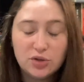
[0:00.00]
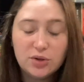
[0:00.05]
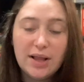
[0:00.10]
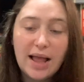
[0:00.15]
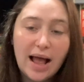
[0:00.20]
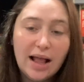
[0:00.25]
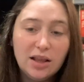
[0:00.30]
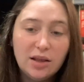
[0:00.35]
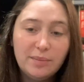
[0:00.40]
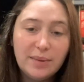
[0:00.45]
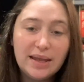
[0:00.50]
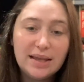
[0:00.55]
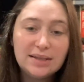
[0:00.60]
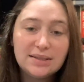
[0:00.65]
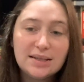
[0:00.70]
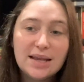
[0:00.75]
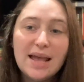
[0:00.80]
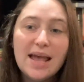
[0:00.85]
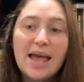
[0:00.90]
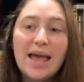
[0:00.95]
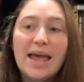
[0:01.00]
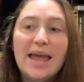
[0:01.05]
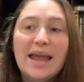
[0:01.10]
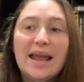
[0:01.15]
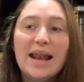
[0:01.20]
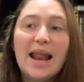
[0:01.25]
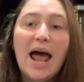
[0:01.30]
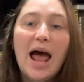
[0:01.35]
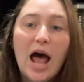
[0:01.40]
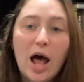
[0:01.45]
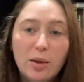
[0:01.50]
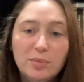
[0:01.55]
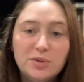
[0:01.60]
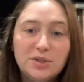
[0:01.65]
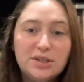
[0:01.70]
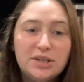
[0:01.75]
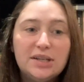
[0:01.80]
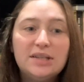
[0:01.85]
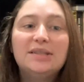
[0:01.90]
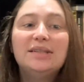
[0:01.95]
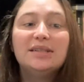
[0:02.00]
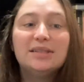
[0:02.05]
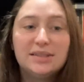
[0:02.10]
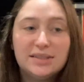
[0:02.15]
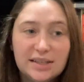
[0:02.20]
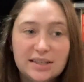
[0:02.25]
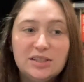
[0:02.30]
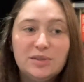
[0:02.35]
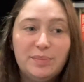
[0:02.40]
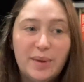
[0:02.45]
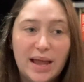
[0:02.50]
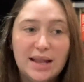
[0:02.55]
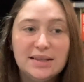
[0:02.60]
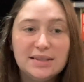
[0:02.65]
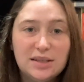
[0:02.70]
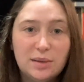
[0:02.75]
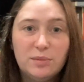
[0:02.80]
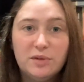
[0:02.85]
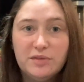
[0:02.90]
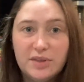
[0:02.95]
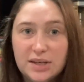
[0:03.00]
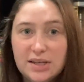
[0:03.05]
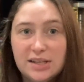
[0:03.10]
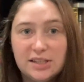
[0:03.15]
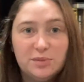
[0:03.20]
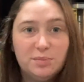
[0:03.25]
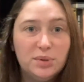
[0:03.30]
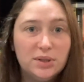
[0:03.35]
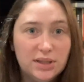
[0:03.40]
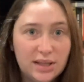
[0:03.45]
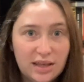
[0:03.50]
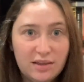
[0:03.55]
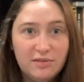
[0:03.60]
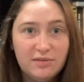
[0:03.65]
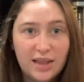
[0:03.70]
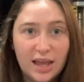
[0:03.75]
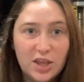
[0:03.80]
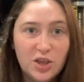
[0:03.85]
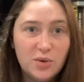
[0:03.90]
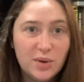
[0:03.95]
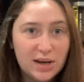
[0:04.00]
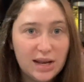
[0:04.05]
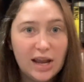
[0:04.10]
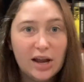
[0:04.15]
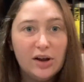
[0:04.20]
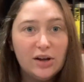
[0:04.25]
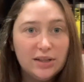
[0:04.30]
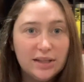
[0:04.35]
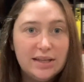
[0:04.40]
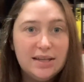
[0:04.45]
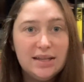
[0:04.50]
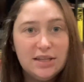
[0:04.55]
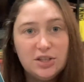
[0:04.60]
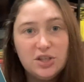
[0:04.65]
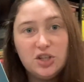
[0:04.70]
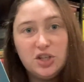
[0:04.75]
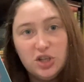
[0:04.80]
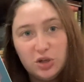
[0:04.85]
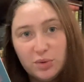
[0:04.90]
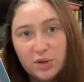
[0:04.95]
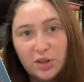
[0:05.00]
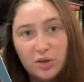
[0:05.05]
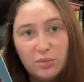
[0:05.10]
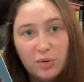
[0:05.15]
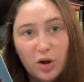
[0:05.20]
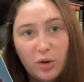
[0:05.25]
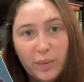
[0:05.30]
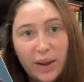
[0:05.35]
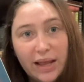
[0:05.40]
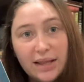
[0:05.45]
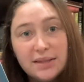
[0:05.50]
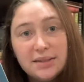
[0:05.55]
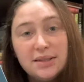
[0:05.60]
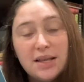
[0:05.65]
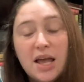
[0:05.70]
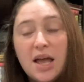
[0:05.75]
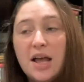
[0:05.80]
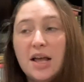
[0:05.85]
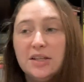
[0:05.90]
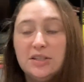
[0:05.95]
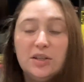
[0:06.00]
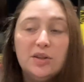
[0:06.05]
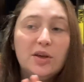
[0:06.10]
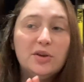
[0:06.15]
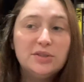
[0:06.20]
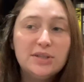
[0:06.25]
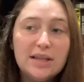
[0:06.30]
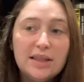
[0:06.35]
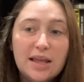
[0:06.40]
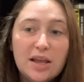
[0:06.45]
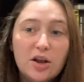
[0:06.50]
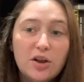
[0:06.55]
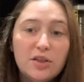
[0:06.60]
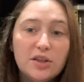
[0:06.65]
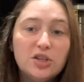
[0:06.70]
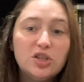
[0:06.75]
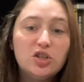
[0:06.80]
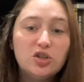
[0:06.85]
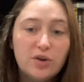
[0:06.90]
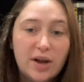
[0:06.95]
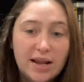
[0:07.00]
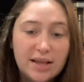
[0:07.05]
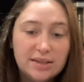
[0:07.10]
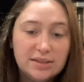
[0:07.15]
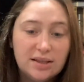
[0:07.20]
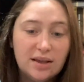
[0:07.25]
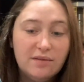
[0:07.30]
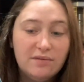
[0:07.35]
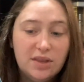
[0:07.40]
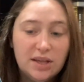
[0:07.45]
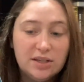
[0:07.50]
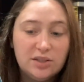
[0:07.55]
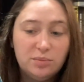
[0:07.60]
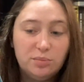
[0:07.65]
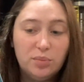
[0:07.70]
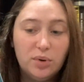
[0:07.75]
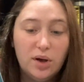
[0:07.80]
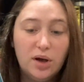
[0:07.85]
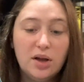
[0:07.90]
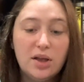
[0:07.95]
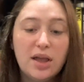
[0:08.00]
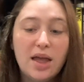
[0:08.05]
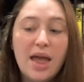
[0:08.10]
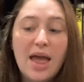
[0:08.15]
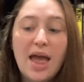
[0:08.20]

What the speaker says: element, it helped to suspend some of the disbelief that you inherently need to do with a romance. So those I think are the strengths of this book.